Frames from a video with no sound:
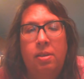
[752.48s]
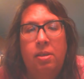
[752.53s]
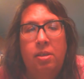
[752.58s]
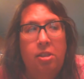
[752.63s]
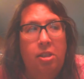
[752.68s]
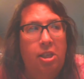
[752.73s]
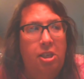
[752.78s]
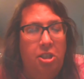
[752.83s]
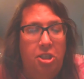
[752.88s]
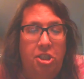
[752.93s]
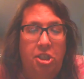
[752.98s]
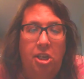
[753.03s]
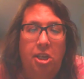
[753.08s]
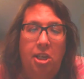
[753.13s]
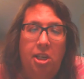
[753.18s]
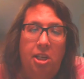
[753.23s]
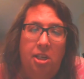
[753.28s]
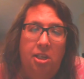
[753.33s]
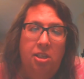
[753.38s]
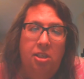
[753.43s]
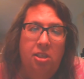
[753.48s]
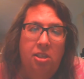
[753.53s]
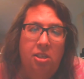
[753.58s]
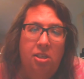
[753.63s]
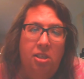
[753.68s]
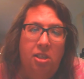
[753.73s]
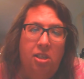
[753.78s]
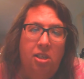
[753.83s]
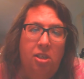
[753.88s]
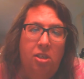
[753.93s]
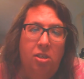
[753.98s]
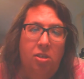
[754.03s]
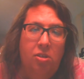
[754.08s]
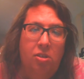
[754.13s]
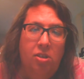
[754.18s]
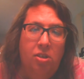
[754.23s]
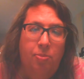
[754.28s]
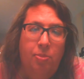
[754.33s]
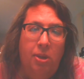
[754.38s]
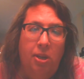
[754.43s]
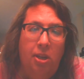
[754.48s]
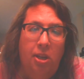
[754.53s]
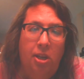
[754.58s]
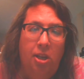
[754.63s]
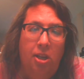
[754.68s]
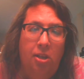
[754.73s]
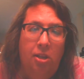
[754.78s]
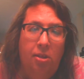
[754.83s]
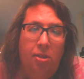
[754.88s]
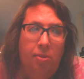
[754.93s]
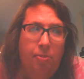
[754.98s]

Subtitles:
Like Jay, you know, in my head,